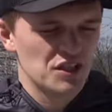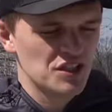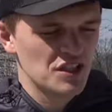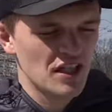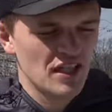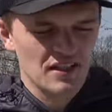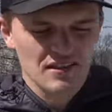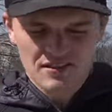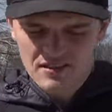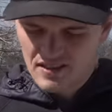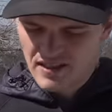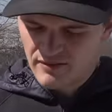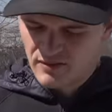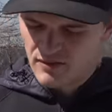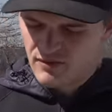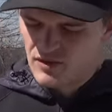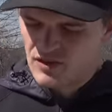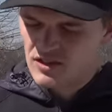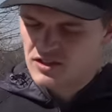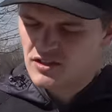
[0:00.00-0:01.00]
shed in every
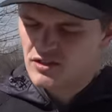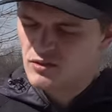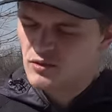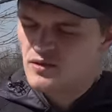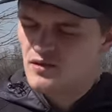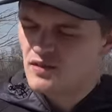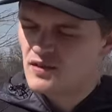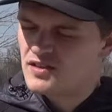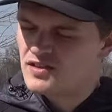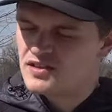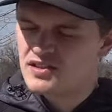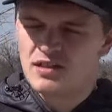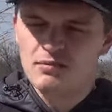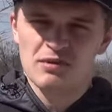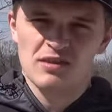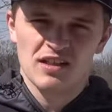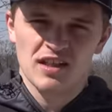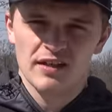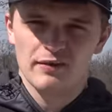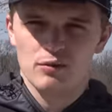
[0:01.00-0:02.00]
video. This is gonna
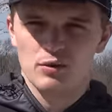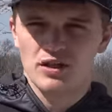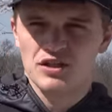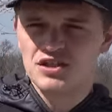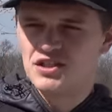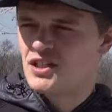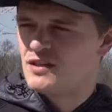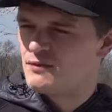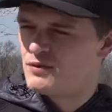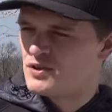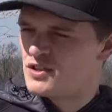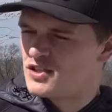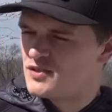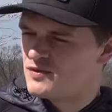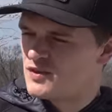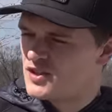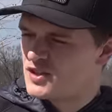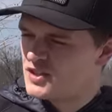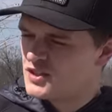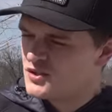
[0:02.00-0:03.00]
be the giveaway shed for this
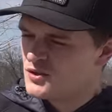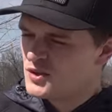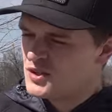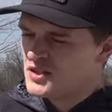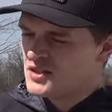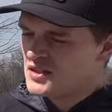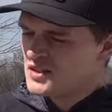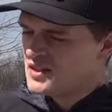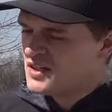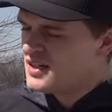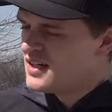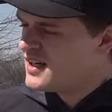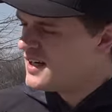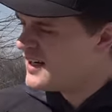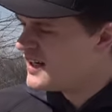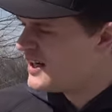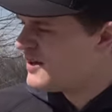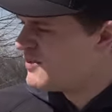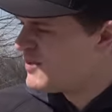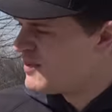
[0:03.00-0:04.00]
video.
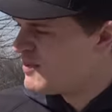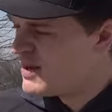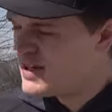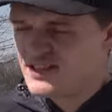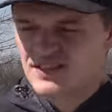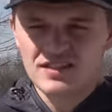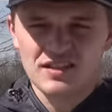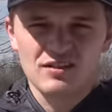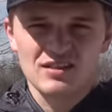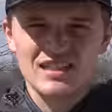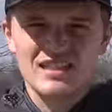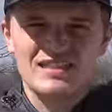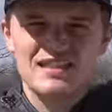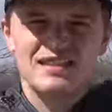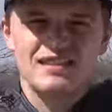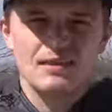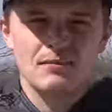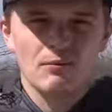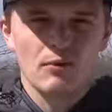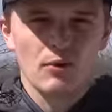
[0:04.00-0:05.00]
Um, and basically it's at
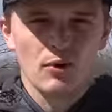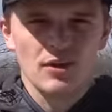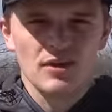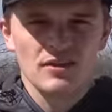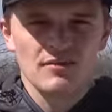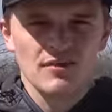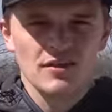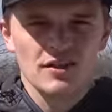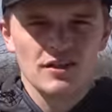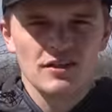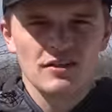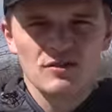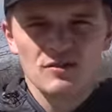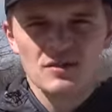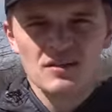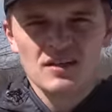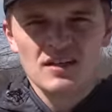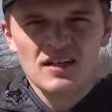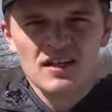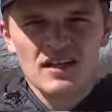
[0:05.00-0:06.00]
some point in the video
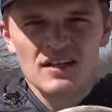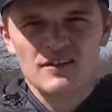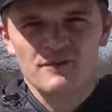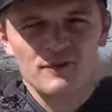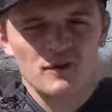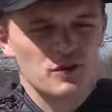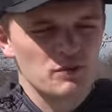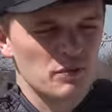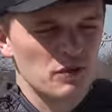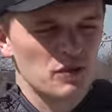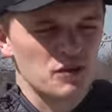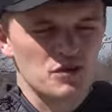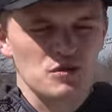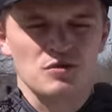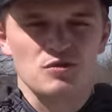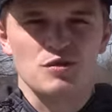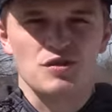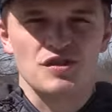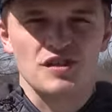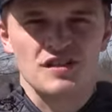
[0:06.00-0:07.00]
and the first person
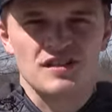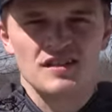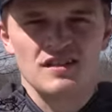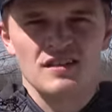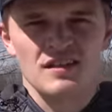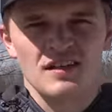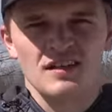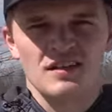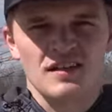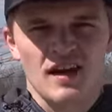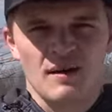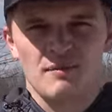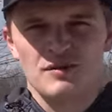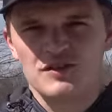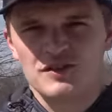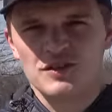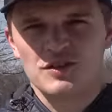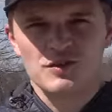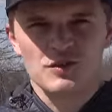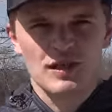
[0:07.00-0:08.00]
who sees it and
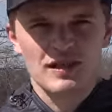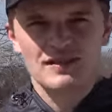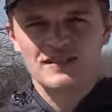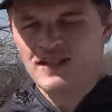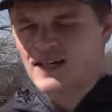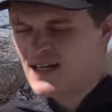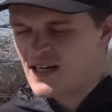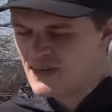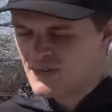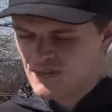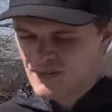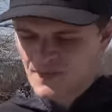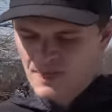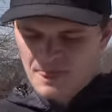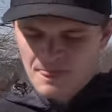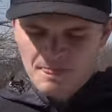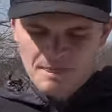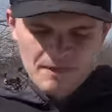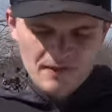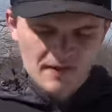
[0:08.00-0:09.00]
comments the correct time
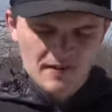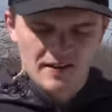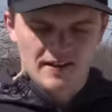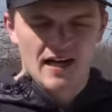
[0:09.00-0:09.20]
in the